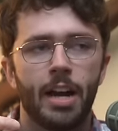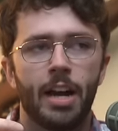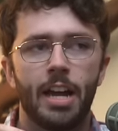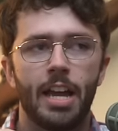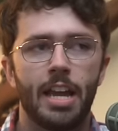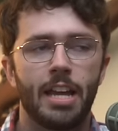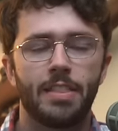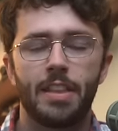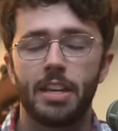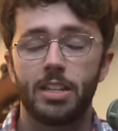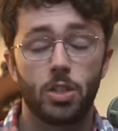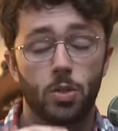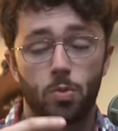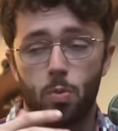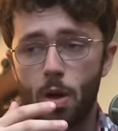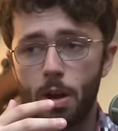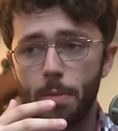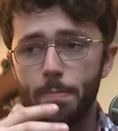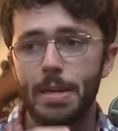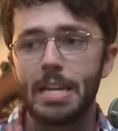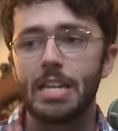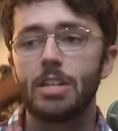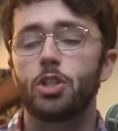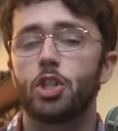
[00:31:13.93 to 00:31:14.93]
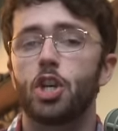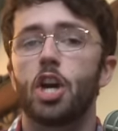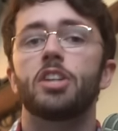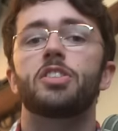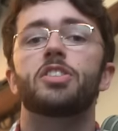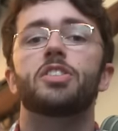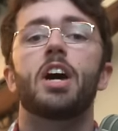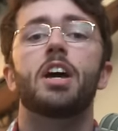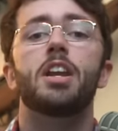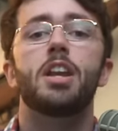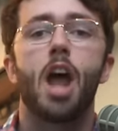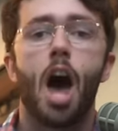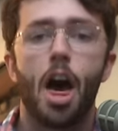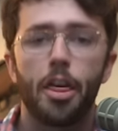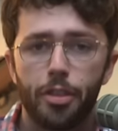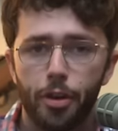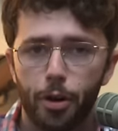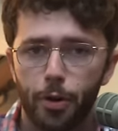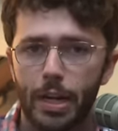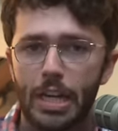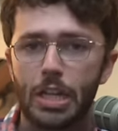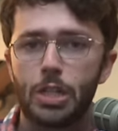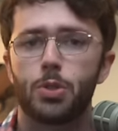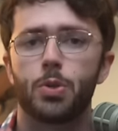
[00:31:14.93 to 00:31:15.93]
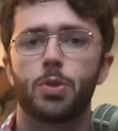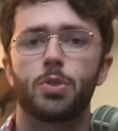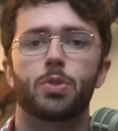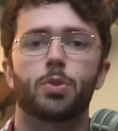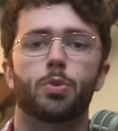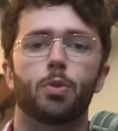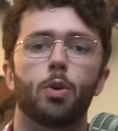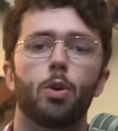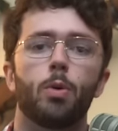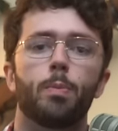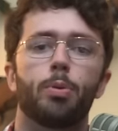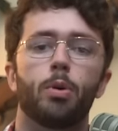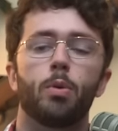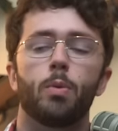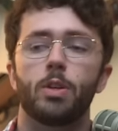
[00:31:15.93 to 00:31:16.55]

and they just want to be just another interest group